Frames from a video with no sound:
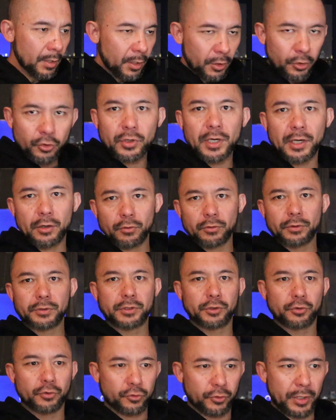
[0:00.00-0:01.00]
you
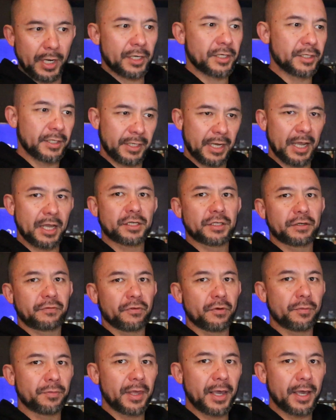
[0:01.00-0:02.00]
could actually catch it
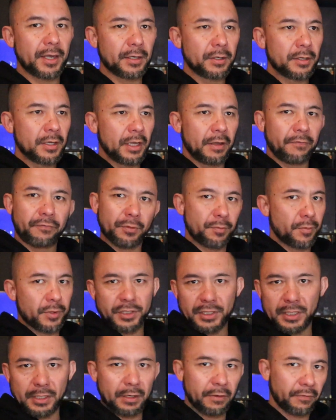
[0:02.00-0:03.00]
from that if the
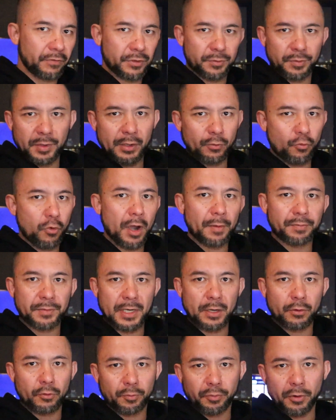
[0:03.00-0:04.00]
machine hasn't been wiped
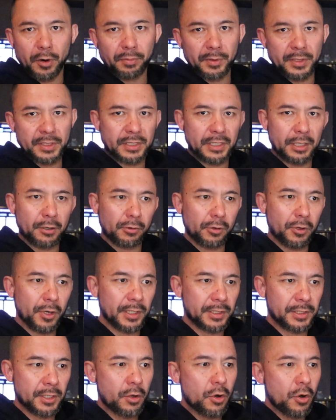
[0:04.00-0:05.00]
down or properly
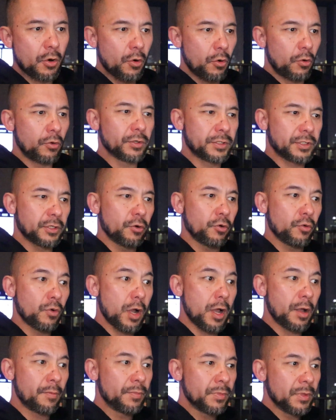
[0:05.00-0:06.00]
sterilized.
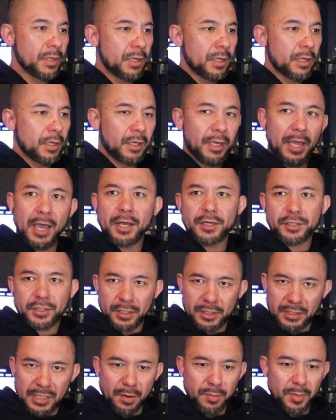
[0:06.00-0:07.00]
Also, cash
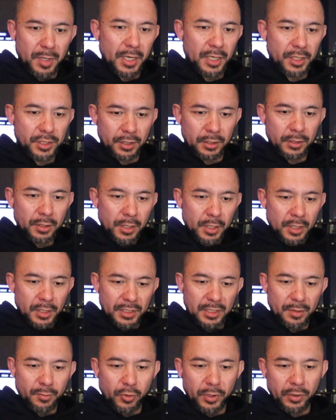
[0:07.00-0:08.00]
contamination.
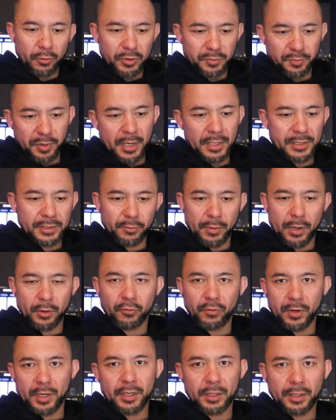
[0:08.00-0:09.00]
Somebody was passing
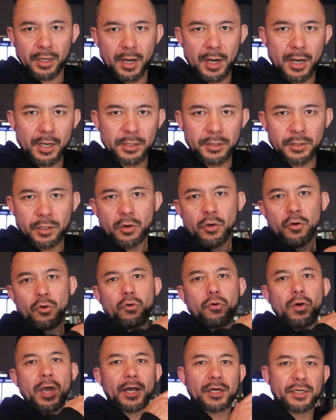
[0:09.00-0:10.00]
around credit cards
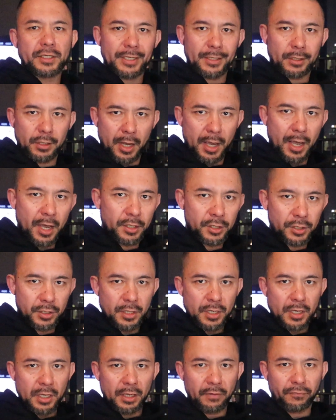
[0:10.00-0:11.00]
or actually cash.
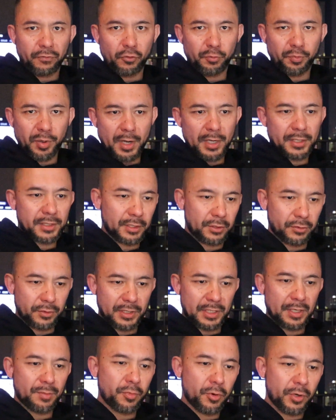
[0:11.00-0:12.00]
If you pass it to
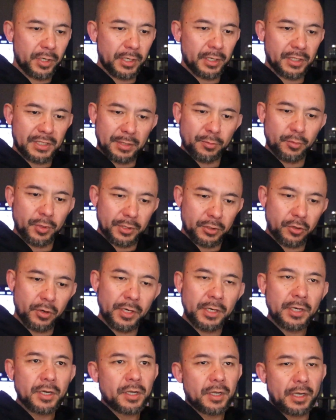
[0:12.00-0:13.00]
somebody and someone's
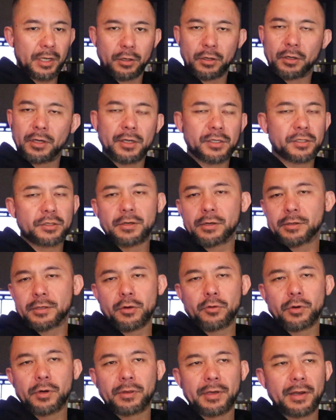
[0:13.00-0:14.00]
got it, they
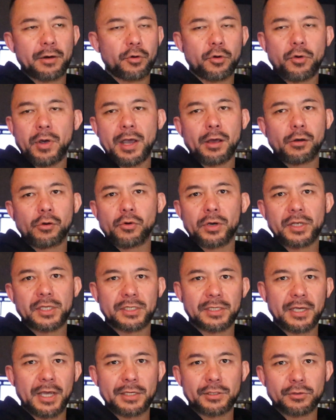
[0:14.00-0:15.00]
don't know how long it
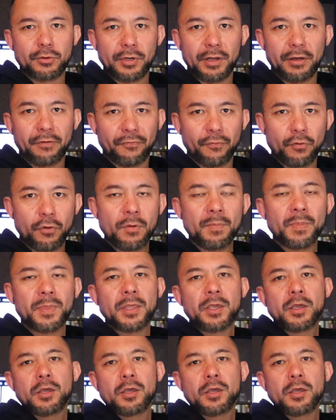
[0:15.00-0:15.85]
stays on there for,